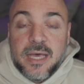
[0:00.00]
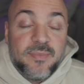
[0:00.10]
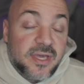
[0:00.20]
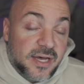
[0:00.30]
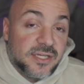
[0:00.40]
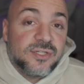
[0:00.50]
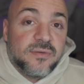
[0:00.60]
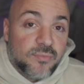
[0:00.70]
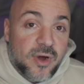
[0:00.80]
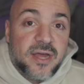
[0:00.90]
because
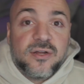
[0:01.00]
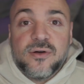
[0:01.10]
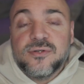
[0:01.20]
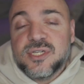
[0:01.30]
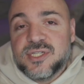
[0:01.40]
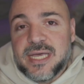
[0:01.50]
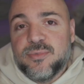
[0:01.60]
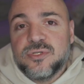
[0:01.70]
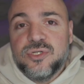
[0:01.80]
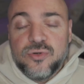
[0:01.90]
BrandGhost is
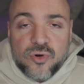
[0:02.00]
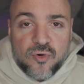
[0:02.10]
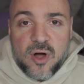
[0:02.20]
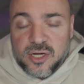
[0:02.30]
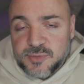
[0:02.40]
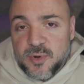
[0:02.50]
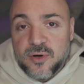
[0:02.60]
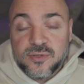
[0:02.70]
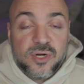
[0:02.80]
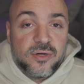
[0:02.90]
able to cross
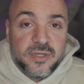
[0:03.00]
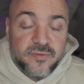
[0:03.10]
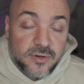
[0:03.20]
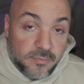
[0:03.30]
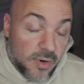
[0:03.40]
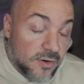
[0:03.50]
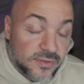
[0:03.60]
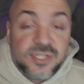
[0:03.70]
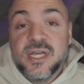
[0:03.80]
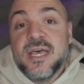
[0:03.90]
post all of your
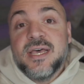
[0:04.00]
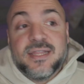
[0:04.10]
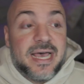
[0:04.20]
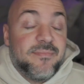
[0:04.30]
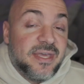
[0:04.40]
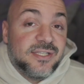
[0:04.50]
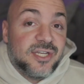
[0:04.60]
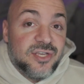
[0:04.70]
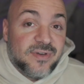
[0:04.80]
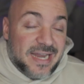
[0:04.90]
posts, that means
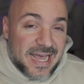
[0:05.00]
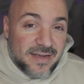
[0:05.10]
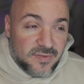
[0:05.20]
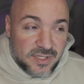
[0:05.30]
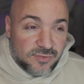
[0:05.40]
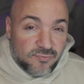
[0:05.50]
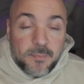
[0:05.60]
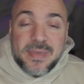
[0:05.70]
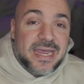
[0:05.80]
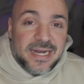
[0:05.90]
that you can have this
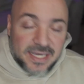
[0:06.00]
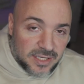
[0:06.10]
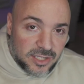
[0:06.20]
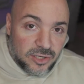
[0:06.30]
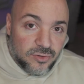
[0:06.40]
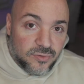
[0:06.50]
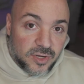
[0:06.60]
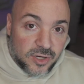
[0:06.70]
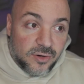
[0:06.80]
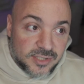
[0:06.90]
repeating queue that
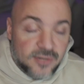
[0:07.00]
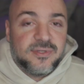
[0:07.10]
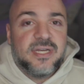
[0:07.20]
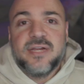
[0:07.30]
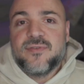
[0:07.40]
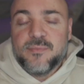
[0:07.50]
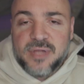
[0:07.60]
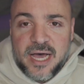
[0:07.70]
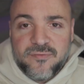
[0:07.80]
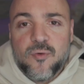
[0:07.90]
goes out to different
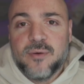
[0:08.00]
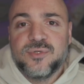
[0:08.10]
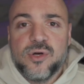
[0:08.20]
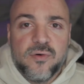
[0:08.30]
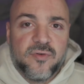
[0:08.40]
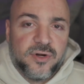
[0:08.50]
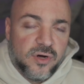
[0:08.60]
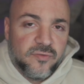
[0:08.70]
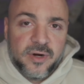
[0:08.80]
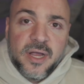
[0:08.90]
platforms over and
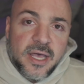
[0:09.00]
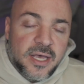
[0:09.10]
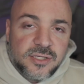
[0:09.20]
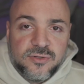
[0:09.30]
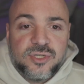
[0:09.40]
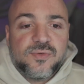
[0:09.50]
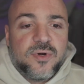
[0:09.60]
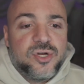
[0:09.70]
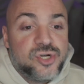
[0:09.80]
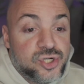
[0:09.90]
over. So I just want
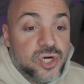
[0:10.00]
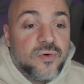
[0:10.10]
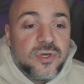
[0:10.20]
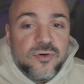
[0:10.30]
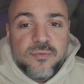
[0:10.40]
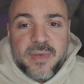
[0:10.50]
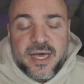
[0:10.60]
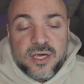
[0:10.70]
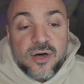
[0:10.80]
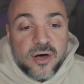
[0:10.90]
to show you my
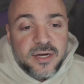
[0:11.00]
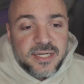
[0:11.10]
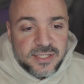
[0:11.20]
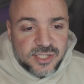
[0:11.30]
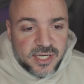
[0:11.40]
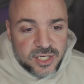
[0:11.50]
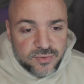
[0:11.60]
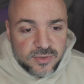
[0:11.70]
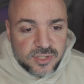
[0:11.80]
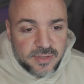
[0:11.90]
content schedule. So let me